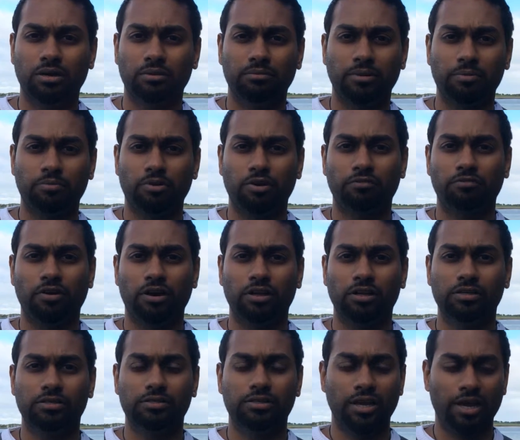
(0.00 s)
My profile
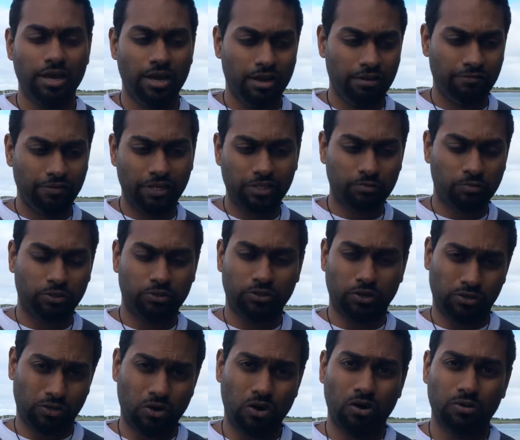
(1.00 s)
is
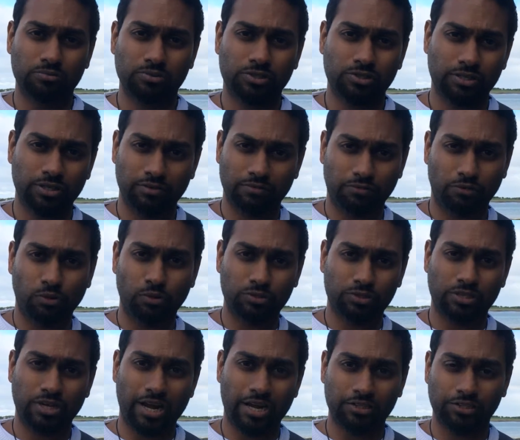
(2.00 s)

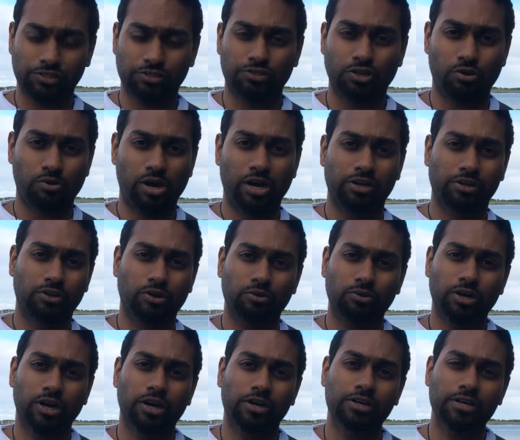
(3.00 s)
facebook.com/Sohan
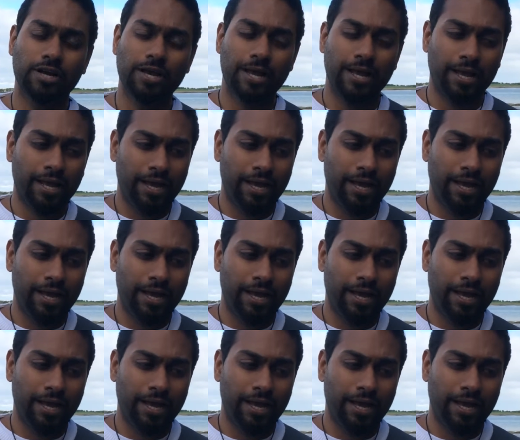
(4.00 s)
Gokarn.